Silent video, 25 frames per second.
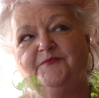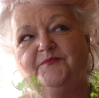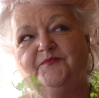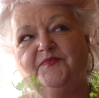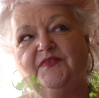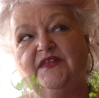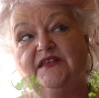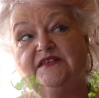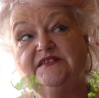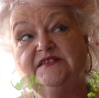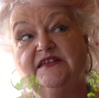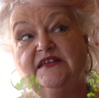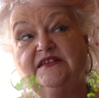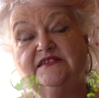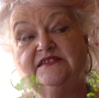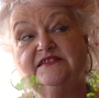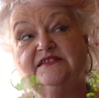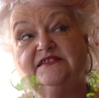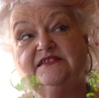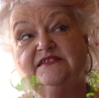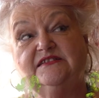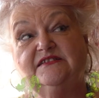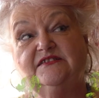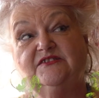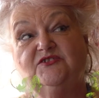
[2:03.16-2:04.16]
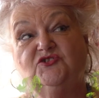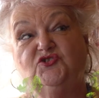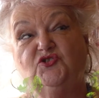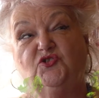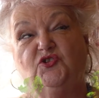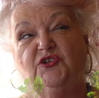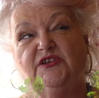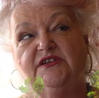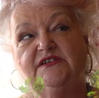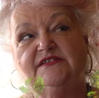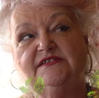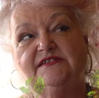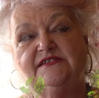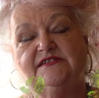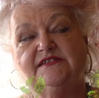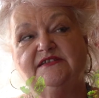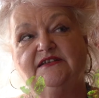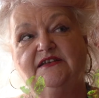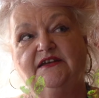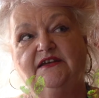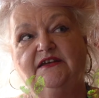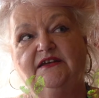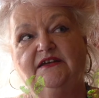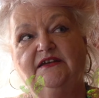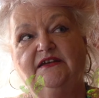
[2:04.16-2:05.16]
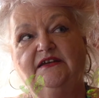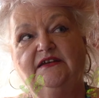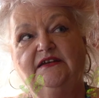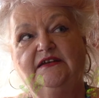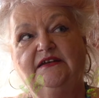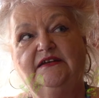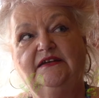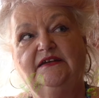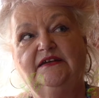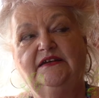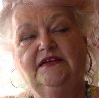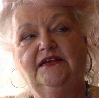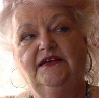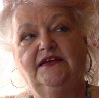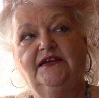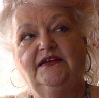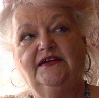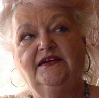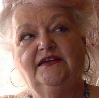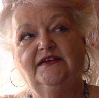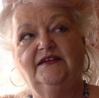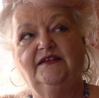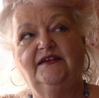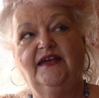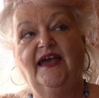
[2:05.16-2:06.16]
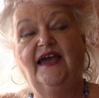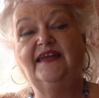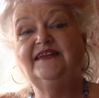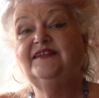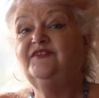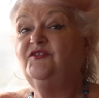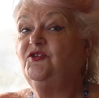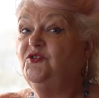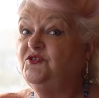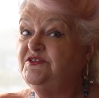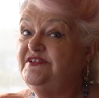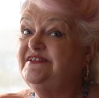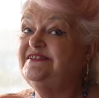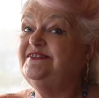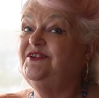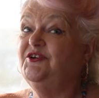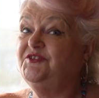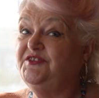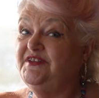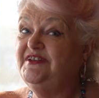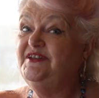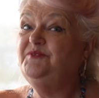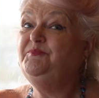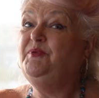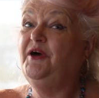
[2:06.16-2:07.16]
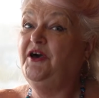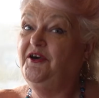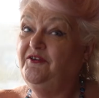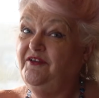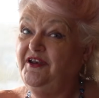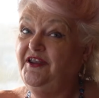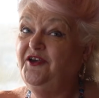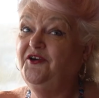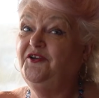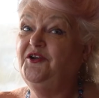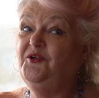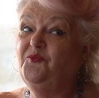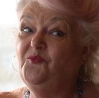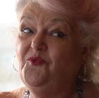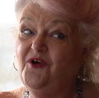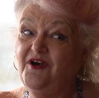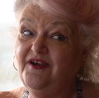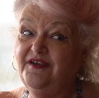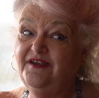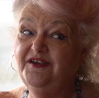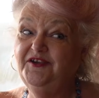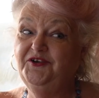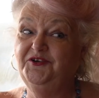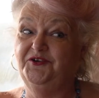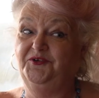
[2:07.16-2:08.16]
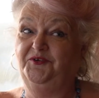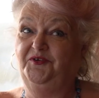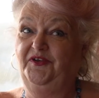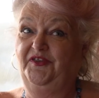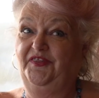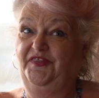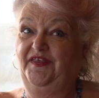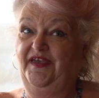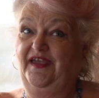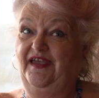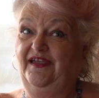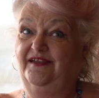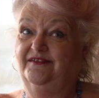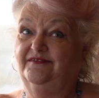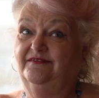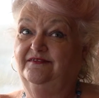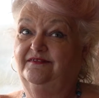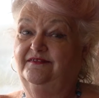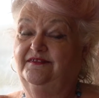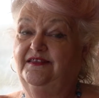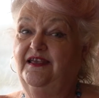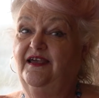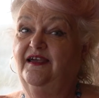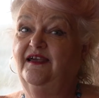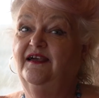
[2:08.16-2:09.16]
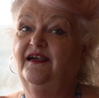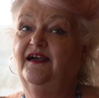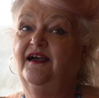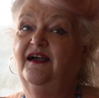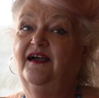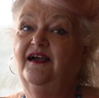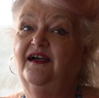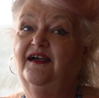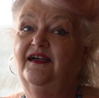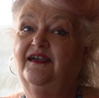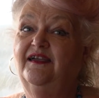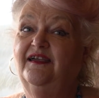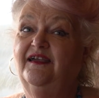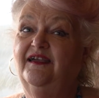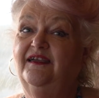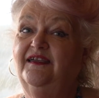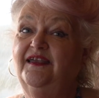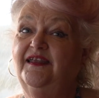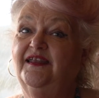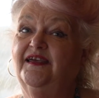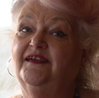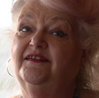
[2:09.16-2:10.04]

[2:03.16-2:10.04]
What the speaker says: It's joyous. And of course it's got the Napoleonic wine cooler there that, you know,